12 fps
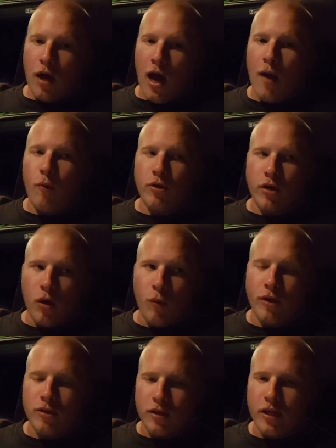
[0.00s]
I would go
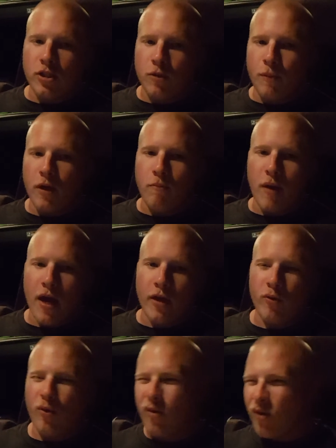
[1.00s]
with a 10-speed
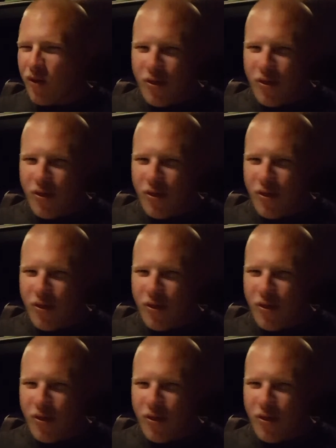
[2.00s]
manual or